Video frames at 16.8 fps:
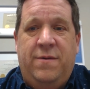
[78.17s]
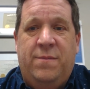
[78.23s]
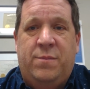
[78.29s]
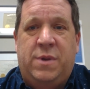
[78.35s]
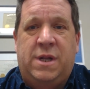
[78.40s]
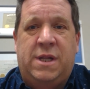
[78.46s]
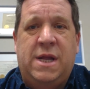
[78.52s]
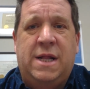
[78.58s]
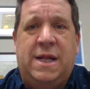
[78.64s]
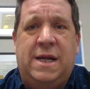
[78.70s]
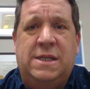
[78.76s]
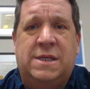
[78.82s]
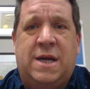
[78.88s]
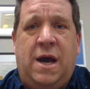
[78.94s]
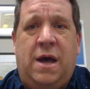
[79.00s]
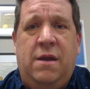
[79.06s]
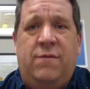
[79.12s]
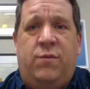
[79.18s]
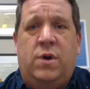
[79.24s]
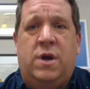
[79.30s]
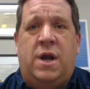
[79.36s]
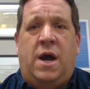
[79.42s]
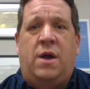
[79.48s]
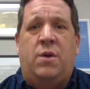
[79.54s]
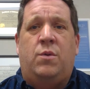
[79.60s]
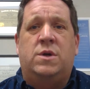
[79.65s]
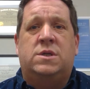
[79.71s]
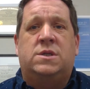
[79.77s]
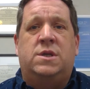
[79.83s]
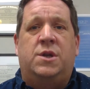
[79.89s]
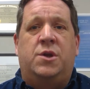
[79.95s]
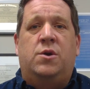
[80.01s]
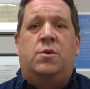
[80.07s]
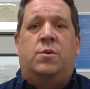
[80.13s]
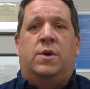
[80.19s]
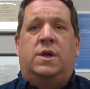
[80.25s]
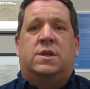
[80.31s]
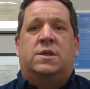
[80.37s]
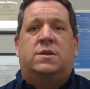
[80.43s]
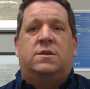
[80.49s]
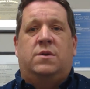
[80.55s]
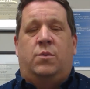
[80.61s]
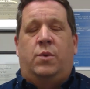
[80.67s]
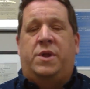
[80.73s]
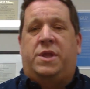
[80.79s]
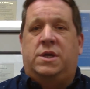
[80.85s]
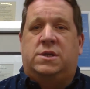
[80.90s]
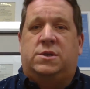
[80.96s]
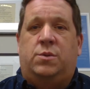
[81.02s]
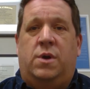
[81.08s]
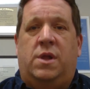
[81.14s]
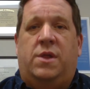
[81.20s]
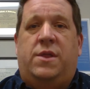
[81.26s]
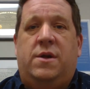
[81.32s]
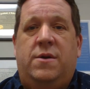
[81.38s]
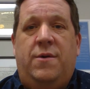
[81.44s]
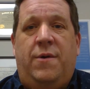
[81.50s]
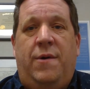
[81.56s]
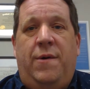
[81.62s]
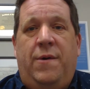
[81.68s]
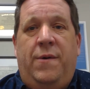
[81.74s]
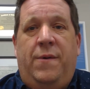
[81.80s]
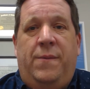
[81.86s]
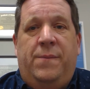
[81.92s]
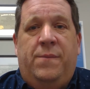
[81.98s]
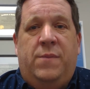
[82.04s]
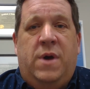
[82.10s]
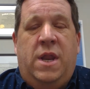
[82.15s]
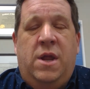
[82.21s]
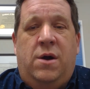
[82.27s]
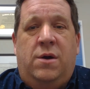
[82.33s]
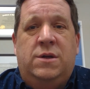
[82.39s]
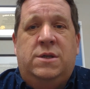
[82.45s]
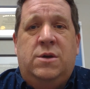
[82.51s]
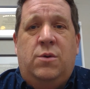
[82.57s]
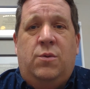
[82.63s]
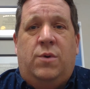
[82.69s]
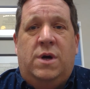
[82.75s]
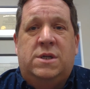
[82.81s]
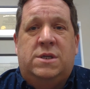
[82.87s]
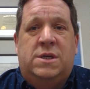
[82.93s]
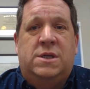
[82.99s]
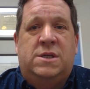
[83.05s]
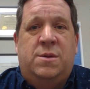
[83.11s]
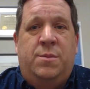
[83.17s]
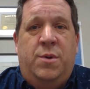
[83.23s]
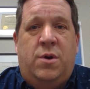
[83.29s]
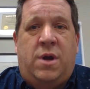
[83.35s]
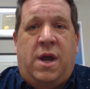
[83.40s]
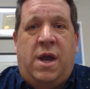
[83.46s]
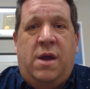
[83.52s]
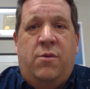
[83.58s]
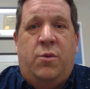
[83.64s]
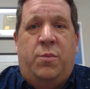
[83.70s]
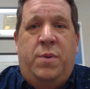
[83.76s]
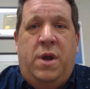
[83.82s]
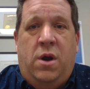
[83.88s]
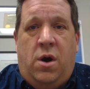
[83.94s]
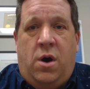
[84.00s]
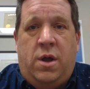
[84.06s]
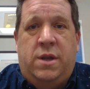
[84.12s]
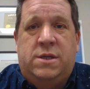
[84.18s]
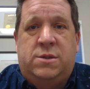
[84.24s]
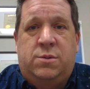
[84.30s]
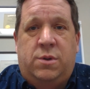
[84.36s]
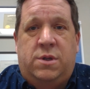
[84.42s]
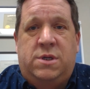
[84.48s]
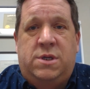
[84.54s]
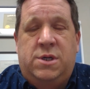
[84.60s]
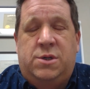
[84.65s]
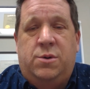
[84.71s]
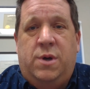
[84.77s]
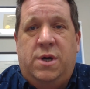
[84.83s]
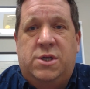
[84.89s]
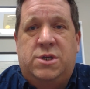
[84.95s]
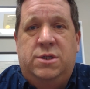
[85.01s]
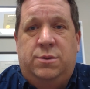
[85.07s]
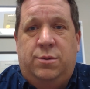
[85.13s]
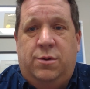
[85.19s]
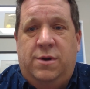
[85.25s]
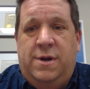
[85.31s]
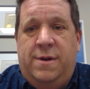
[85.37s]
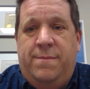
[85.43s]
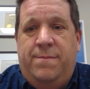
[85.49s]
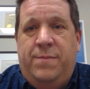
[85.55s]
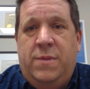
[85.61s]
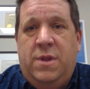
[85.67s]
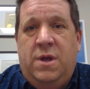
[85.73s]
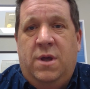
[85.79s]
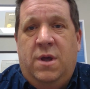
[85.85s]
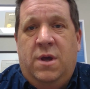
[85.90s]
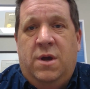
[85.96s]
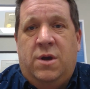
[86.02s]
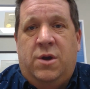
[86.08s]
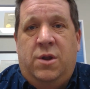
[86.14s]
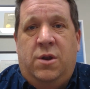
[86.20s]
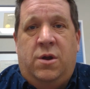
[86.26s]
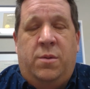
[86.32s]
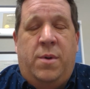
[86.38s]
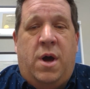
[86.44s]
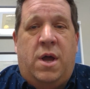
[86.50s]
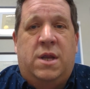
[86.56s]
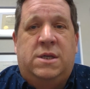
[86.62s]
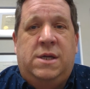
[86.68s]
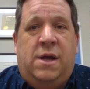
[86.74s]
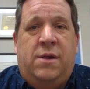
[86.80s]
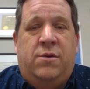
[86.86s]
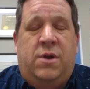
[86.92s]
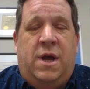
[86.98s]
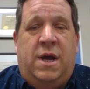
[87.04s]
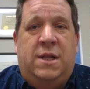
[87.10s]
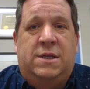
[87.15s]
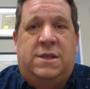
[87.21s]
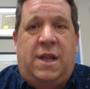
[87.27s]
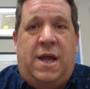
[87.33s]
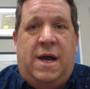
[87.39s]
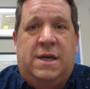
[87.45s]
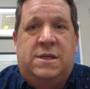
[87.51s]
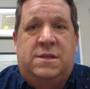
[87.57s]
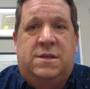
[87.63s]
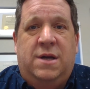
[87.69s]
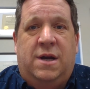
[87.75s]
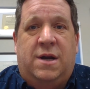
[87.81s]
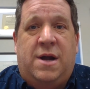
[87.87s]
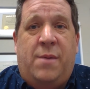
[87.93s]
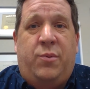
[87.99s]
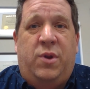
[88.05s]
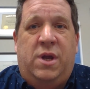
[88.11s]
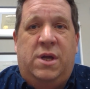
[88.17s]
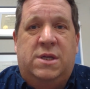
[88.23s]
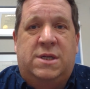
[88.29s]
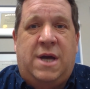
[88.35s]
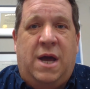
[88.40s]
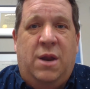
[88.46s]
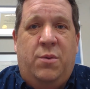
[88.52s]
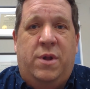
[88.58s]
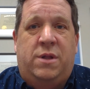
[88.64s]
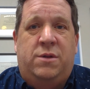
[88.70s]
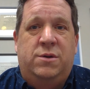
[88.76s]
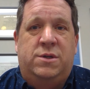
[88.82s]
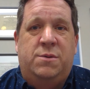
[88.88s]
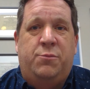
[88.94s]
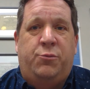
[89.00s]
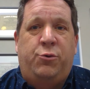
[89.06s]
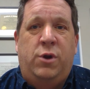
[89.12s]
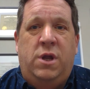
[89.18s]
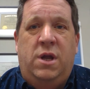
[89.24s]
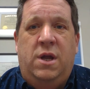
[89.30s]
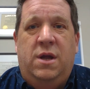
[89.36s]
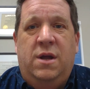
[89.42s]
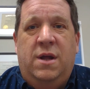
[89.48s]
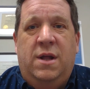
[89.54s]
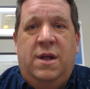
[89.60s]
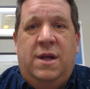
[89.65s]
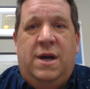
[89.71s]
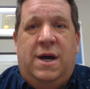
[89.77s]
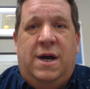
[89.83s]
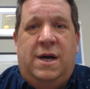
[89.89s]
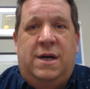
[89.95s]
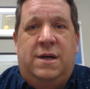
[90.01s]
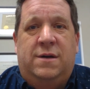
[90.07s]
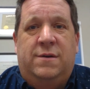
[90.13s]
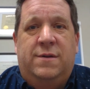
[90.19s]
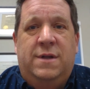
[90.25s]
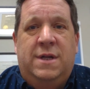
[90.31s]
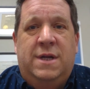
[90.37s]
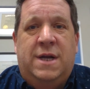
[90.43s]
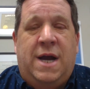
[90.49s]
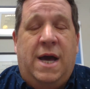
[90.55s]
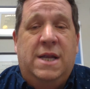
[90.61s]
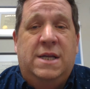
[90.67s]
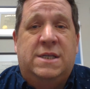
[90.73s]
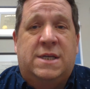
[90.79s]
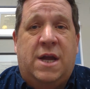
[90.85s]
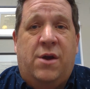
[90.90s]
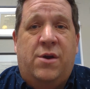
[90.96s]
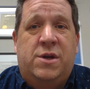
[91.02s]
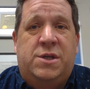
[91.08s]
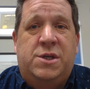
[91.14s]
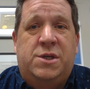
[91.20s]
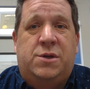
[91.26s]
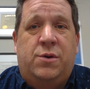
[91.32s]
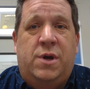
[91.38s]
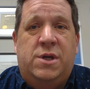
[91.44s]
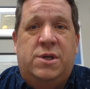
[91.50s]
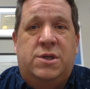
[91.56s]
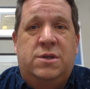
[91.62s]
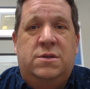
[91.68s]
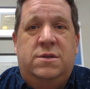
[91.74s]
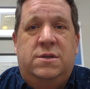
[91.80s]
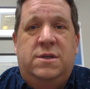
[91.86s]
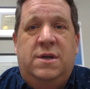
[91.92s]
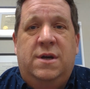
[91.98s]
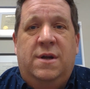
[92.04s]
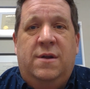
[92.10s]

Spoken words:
And I think that's kind of what God wants to deal with us with. And he also wants us to be okay with being honest with the situations we're in. To be honest, Heather and I this last couple of days kind of went through some pretty kind of scary situations